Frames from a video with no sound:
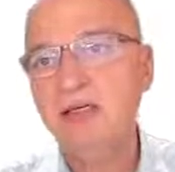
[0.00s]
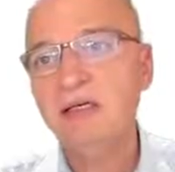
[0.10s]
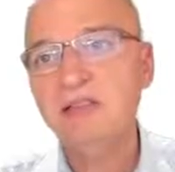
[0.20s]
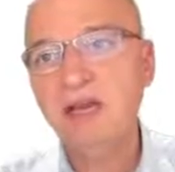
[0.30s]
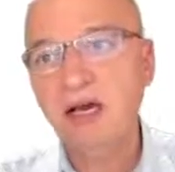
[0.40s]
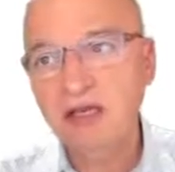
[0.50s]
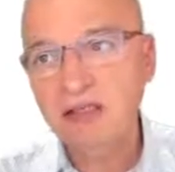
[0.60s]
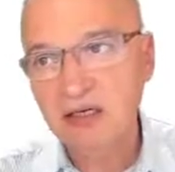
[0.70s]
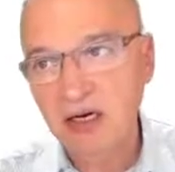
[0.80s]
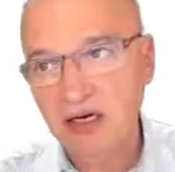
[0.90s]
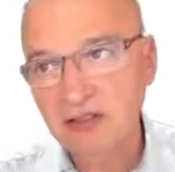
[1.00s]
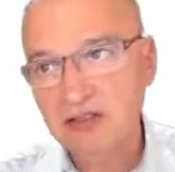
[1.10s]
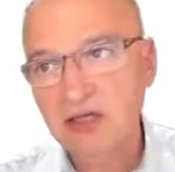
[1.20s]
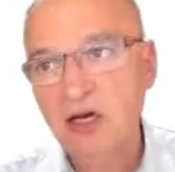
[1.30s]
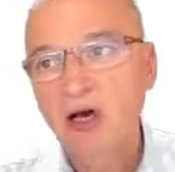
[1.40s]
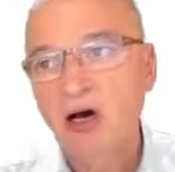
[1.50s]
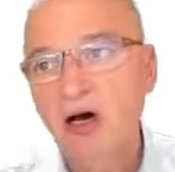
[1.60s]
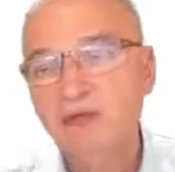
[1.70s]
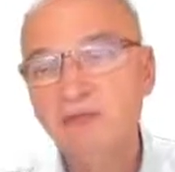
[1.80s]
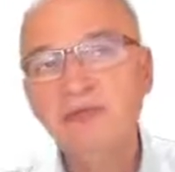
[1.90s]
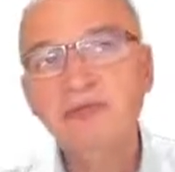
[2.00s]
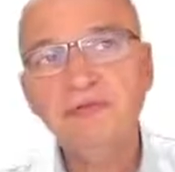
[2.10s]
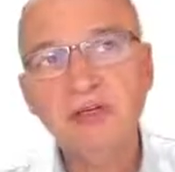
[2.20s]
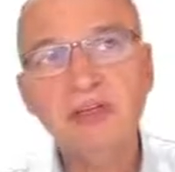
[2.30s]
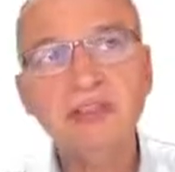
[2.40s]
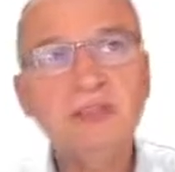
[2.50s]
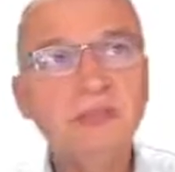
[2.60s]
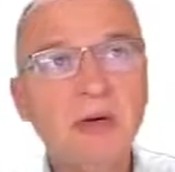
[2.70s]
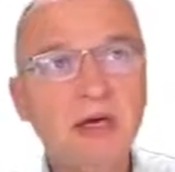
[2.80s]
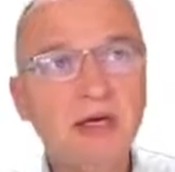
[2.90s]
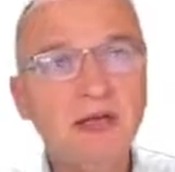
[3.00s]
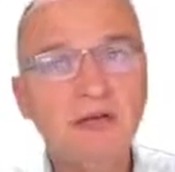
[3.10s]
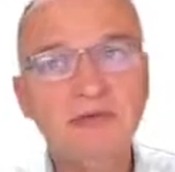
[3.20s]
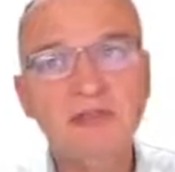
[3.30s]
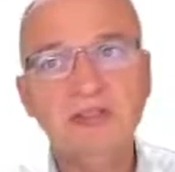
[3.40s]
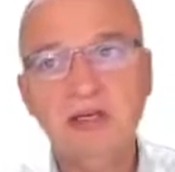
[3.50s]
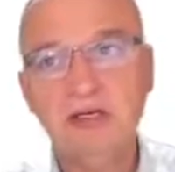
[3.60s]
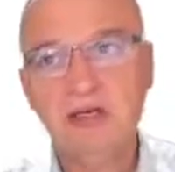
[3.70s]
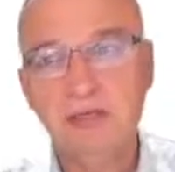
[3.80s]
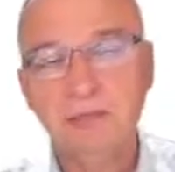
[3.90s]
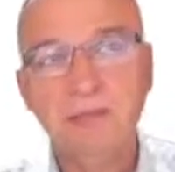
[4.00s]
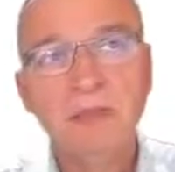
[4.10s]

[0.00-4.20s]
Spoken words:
is the address of the first byte of this area.